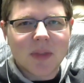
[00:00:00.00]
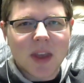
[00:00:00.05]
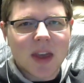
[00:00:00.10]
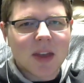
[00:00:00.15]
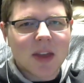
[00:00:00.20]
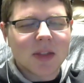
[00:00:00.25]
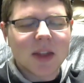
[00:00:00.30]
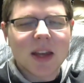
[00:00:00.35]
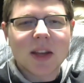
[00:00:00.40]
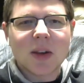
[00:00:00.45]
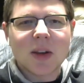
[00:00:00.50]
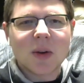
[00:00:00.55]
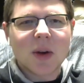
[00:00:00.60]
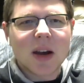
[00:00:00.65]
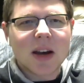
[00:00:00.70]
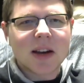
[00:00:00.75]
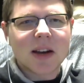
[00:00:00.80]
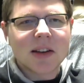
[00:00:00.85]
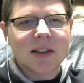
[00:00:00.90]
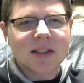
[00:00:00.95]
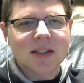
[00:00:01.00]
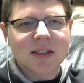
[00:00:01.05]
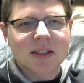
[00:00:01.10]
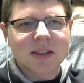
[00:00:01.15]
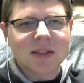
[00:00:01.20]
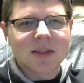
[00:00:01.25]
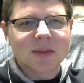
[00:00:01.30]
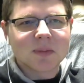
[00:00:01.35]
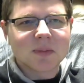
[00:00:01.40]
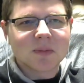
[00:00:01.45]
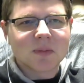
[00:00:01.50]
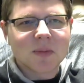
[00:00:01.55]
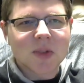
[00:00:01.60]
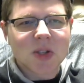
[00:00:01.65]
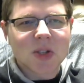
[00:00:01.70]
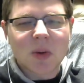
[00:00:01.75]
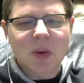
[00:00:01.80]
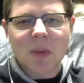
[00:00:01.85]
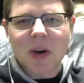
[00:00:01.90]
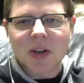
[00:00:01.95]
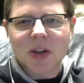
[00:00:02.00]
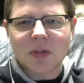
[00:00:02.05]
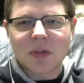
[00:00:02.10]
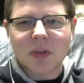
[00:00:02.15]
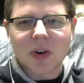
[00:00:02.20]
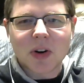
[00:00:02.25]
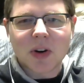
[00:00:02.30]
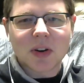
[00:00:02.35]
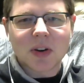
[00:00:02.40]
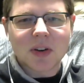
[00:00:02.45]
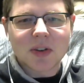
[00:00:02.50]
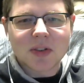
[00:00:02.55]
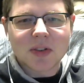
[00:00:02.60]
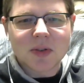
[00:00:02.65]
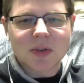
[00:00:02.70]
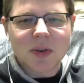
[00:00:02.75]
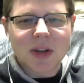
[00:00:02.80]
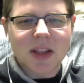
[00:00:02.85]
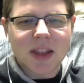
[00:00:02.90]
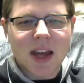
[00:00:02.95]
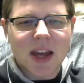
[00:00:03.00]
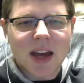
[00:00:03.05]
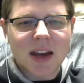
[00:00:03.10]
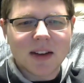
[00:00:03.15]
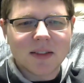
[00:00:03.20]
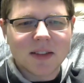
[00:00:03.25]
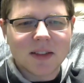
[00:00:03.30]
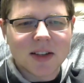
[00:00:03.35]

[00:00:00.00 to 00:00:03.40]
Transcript: thank you guys so much for doing that.